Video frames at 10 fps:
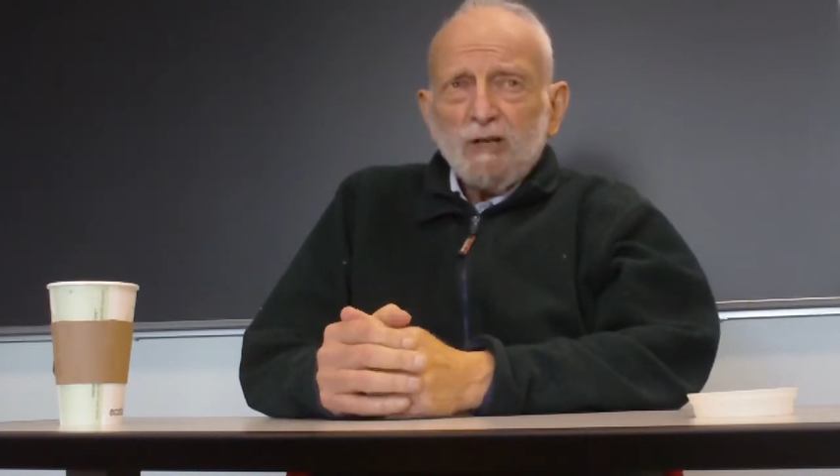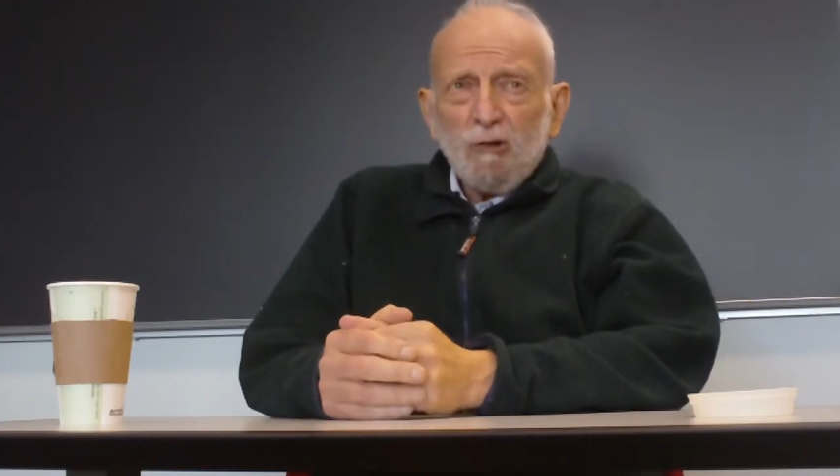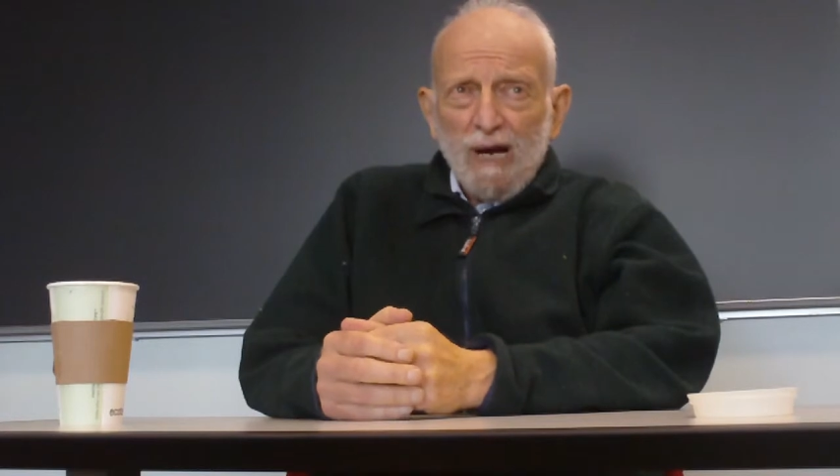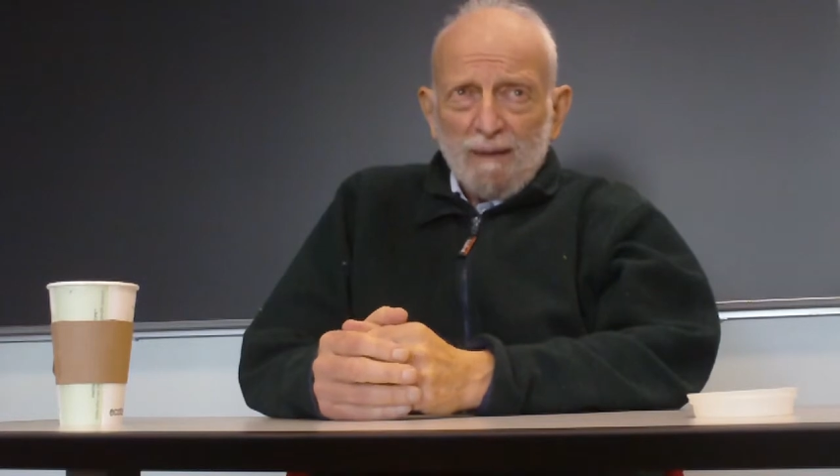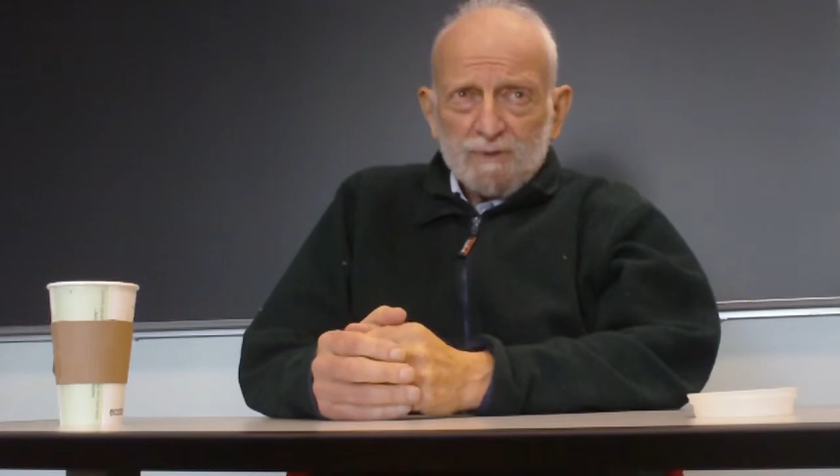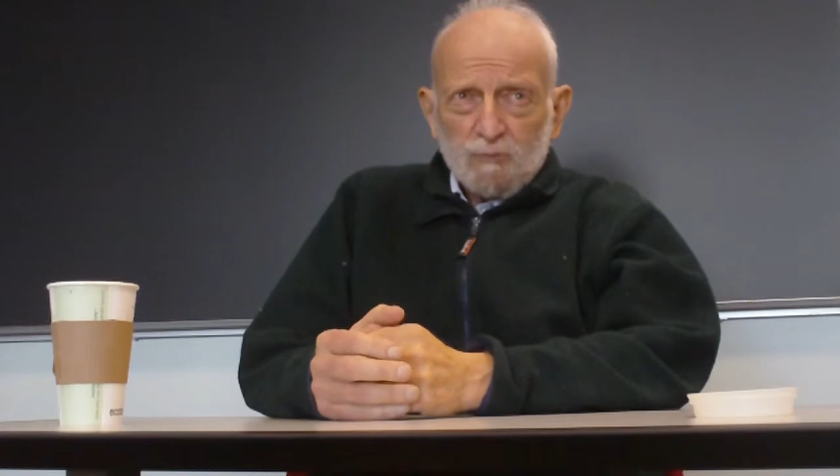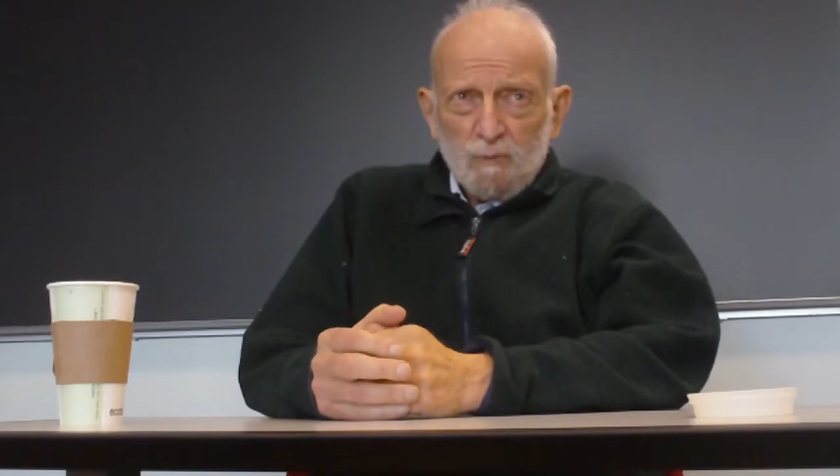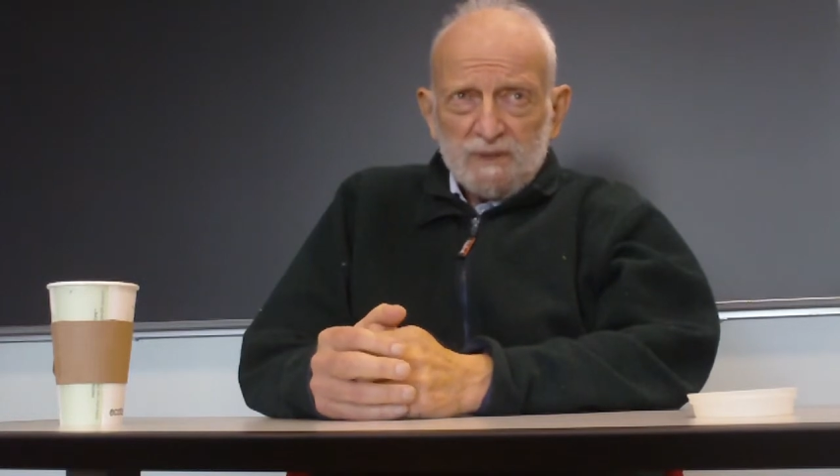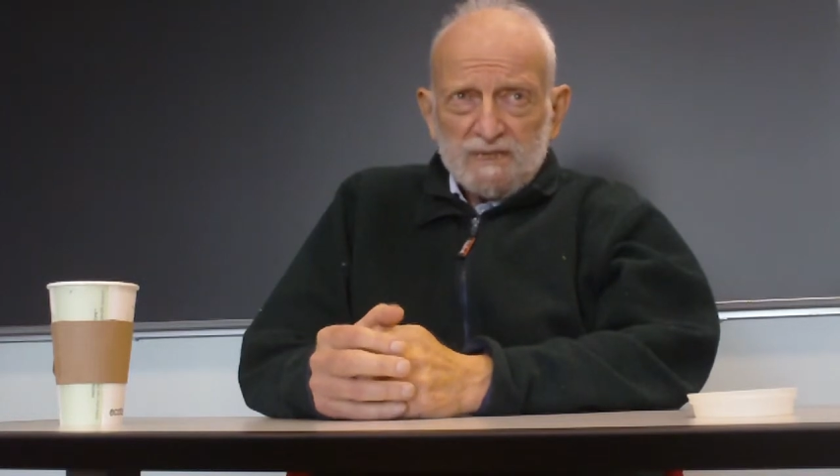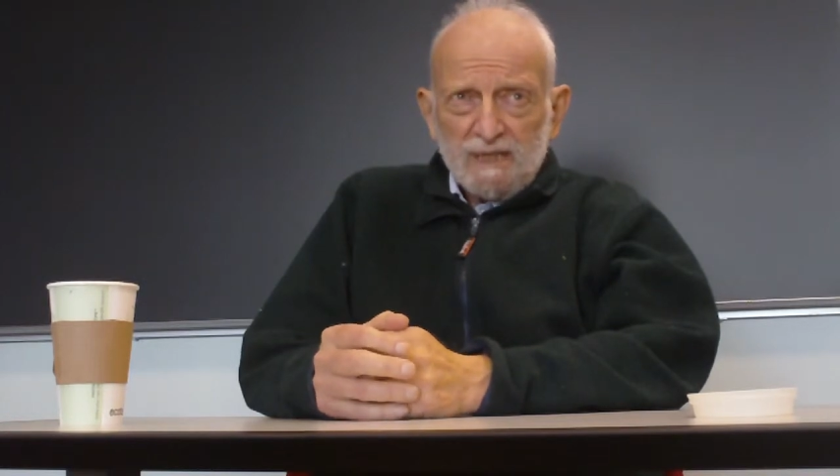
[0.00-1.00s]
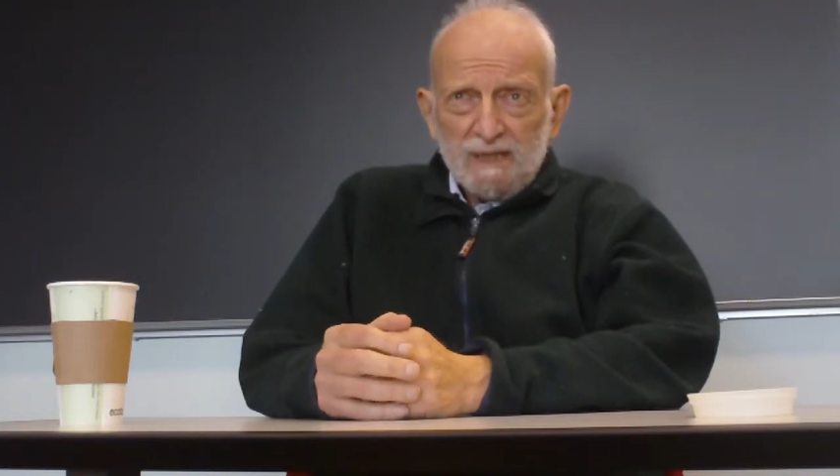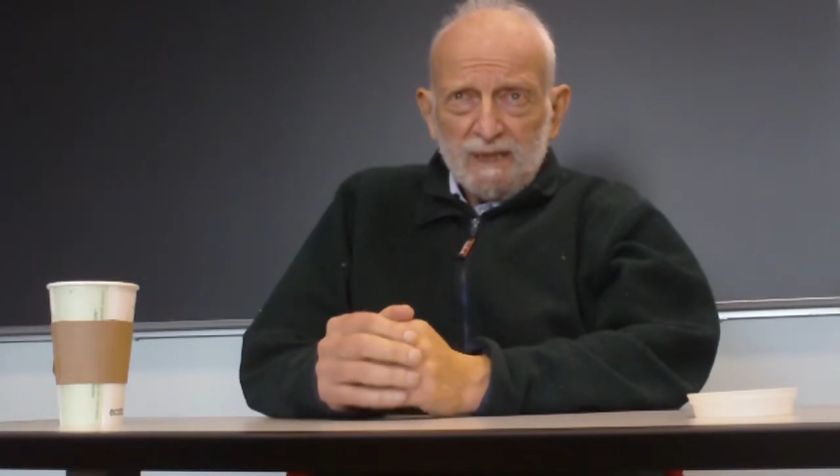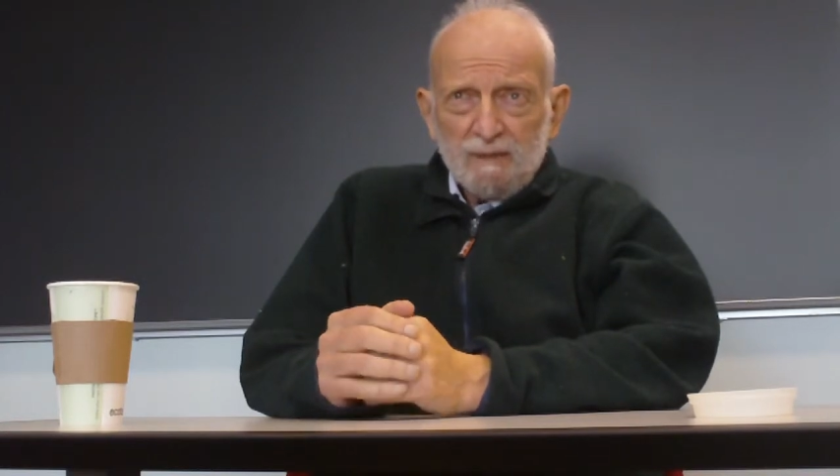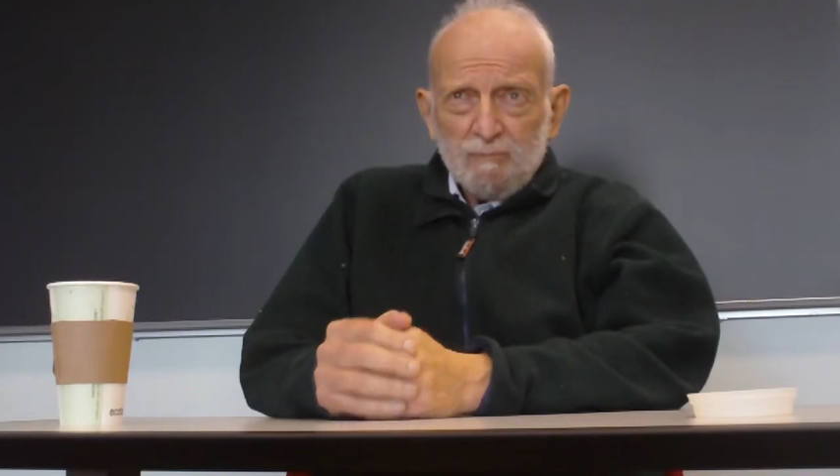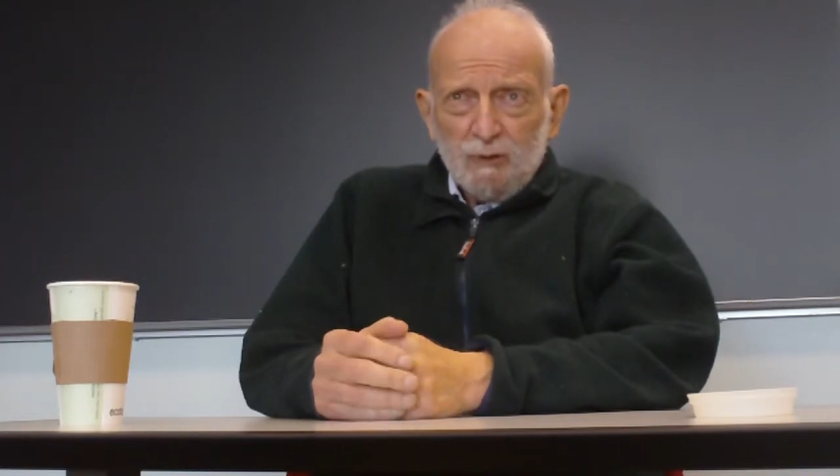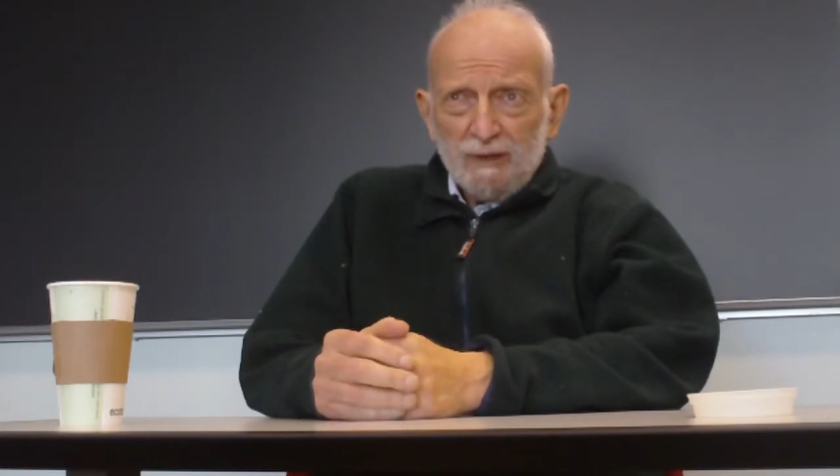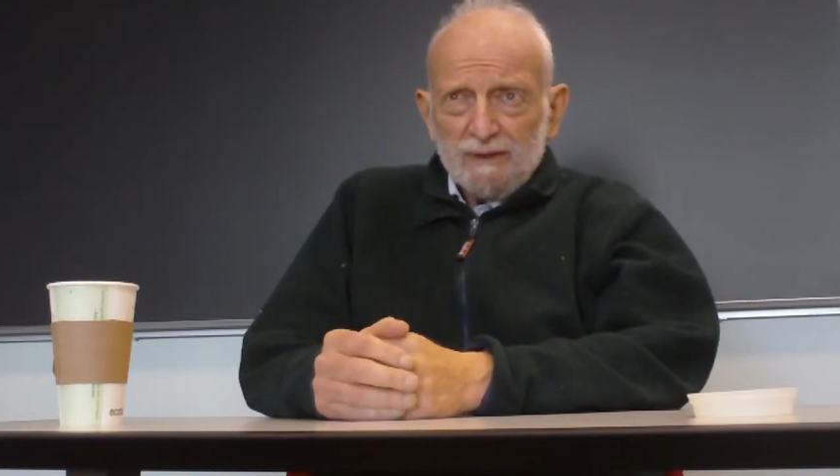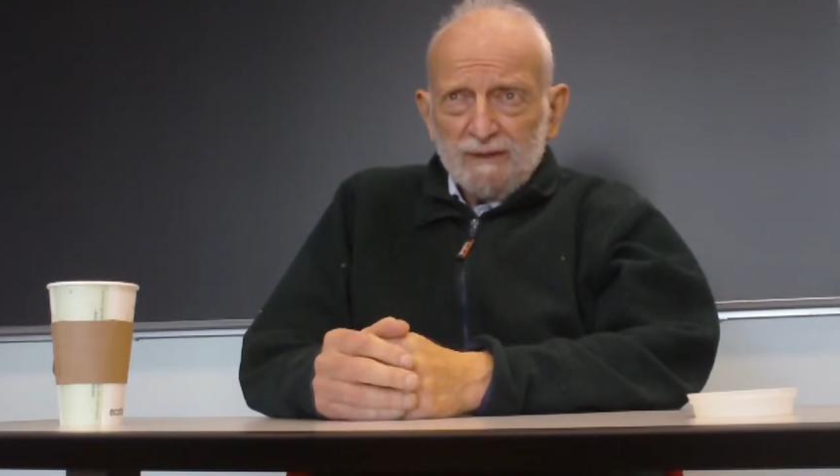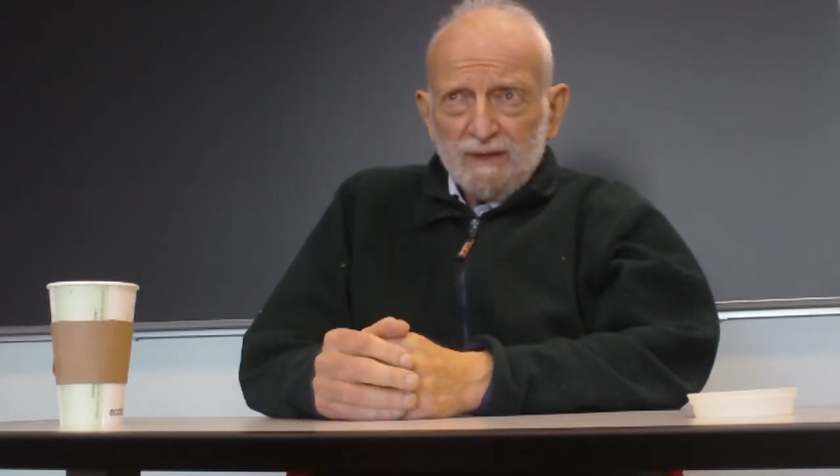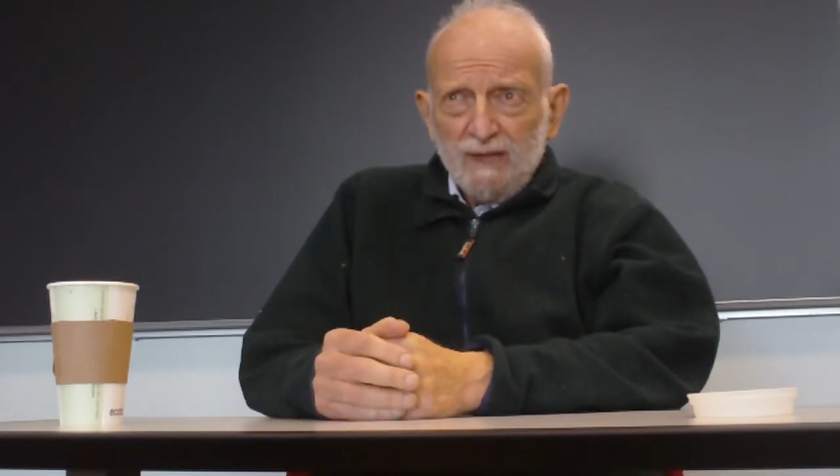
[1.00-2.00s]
crops were particularly important.